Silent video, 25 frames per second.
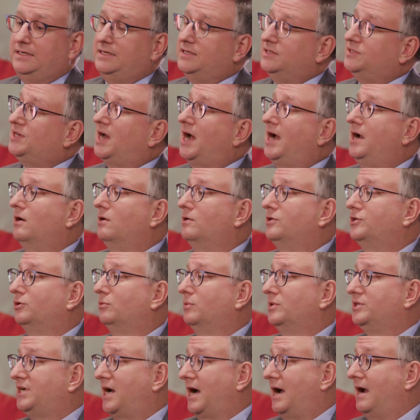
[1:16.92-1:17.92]
the desire to
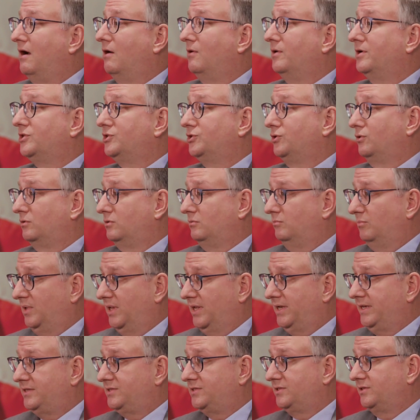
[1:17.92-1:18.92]
retire in a certain
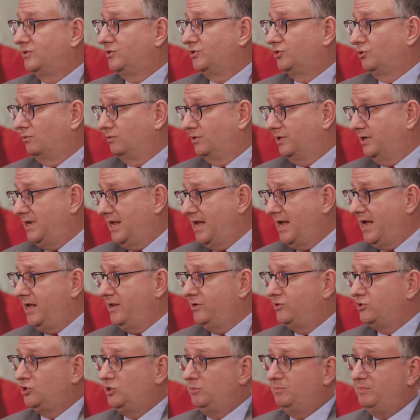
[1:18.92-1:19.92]
place at a certain
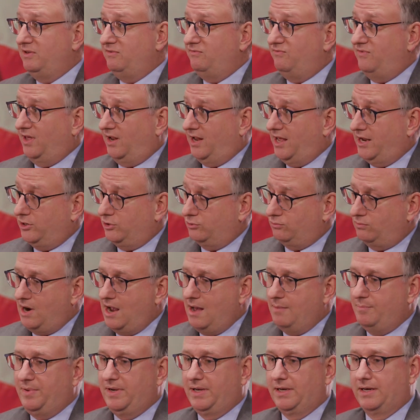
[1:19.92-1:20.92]
age, to be
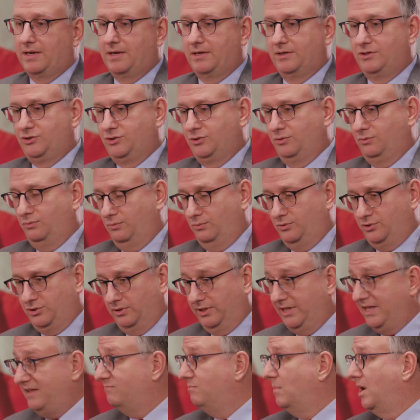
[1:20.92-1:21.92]
philanthropic, to
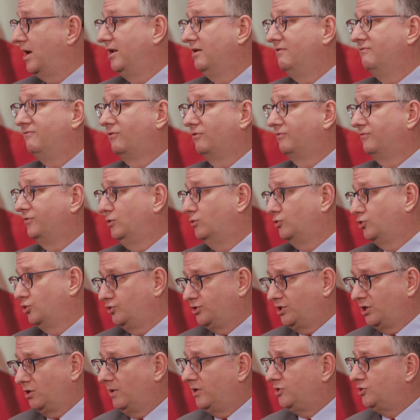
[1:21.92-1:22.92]
leave money for future
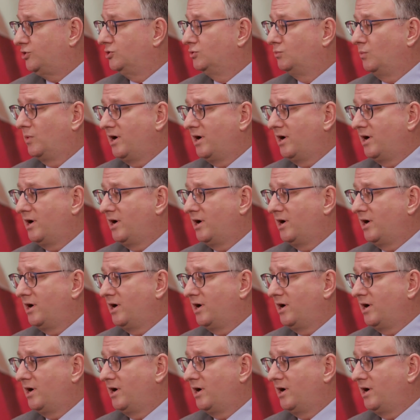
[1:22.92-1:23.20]
generations,